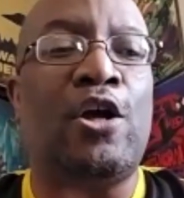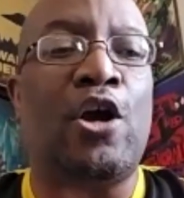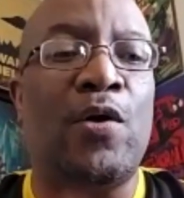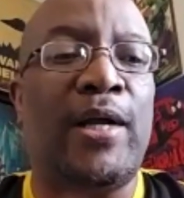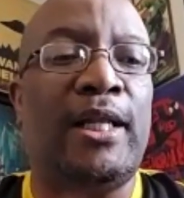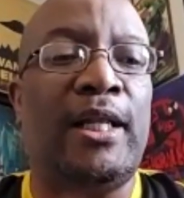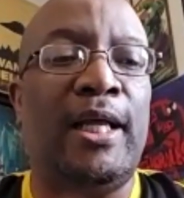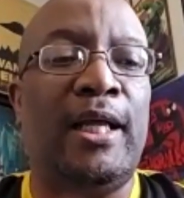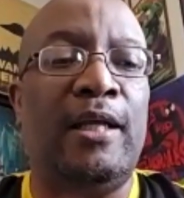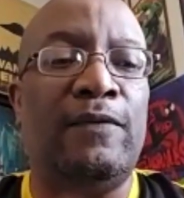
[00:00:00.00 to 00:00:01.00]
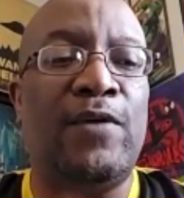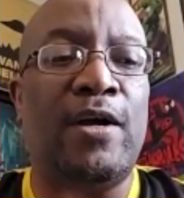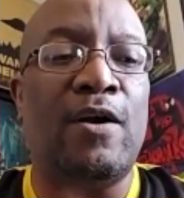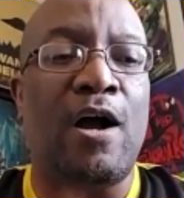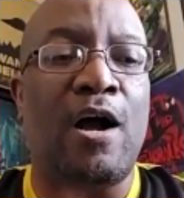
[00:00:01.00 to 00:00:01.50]
Currently,
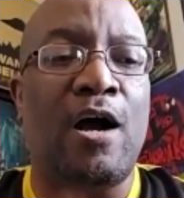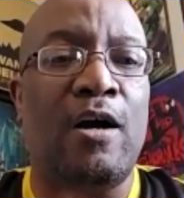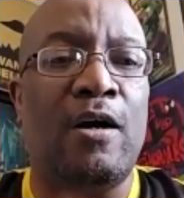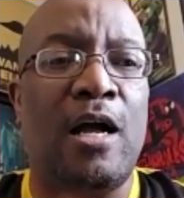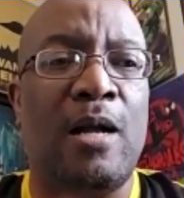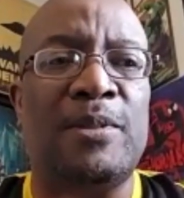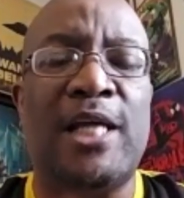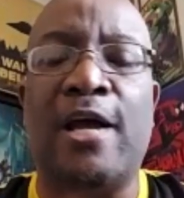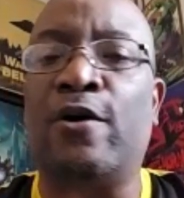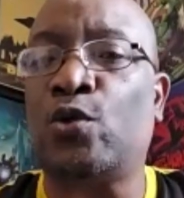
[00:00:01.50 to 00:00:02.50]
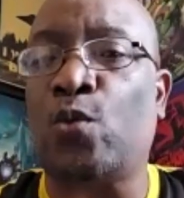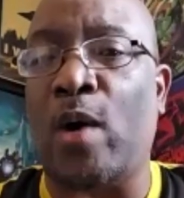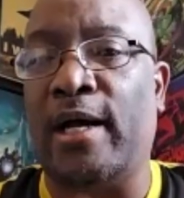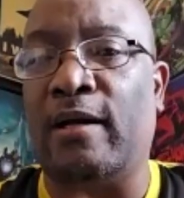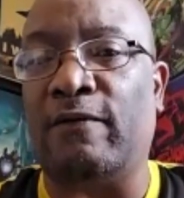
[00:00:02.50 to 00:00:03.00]
there are 10 or
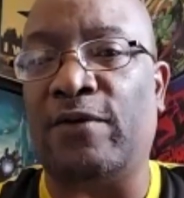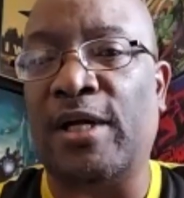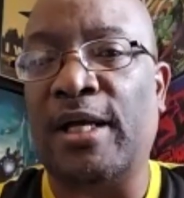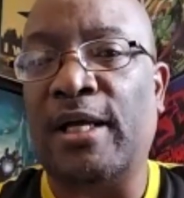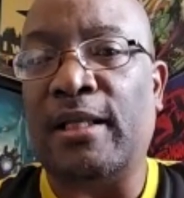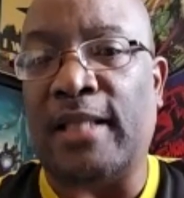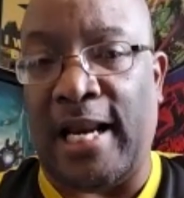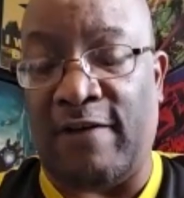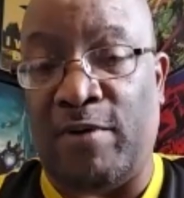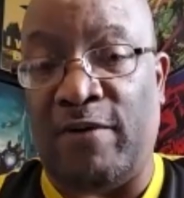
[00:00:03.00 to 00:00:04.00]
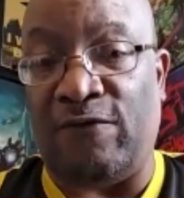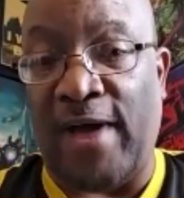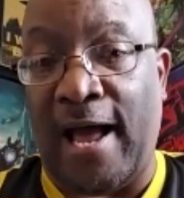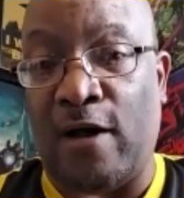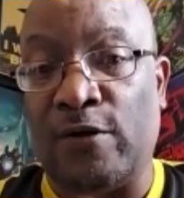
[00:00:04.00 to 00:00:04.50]
12 that have been
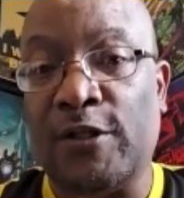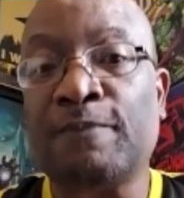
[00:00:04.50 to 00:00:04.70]
found.